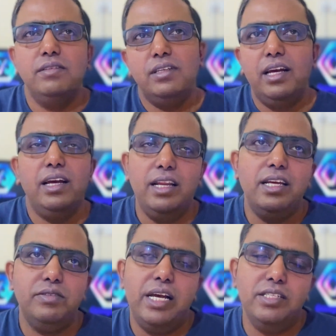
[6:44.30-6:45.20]
and
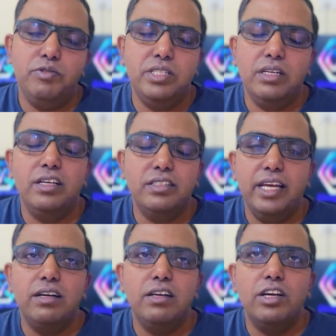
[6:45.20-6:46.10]
as I was
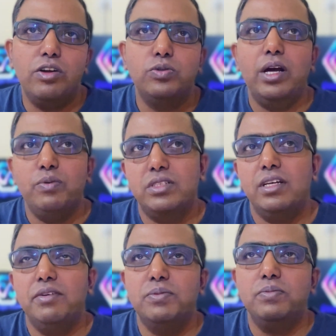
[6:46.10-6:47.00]
saying earlier also, I was
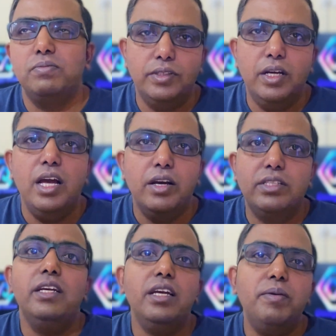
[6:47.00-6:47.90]

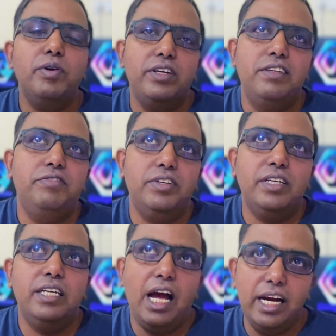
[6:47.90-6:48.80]
thinking about
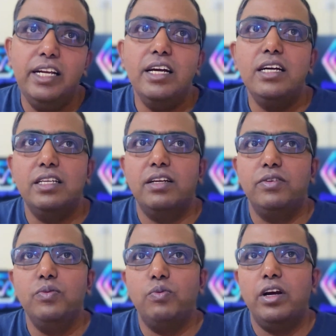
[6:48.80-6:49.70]
different ideas and
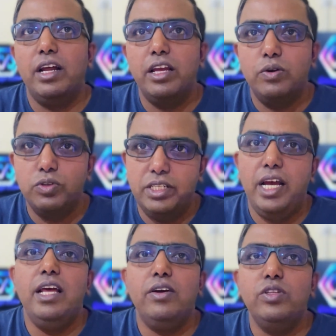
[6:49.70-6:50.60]
what I could
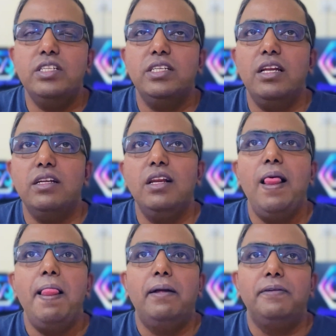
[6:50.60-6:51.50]
share on this channel,
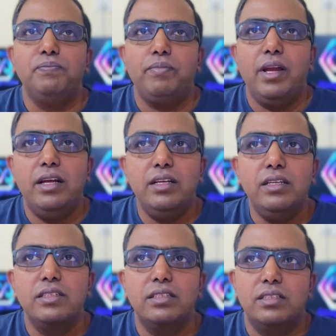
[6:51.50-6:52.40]
and
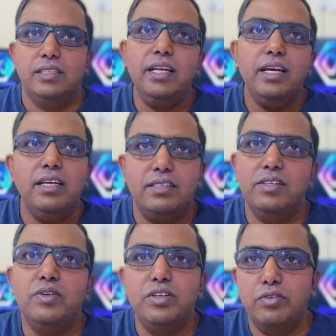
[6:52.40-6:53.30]
then I
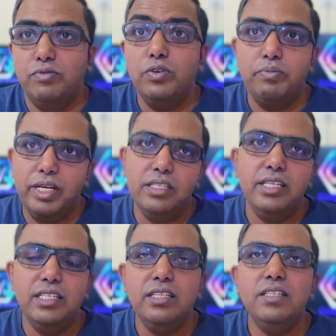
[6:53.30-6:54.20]
zeroed in on 4 major
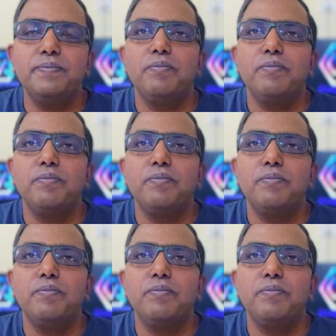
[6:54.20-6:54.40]
sections,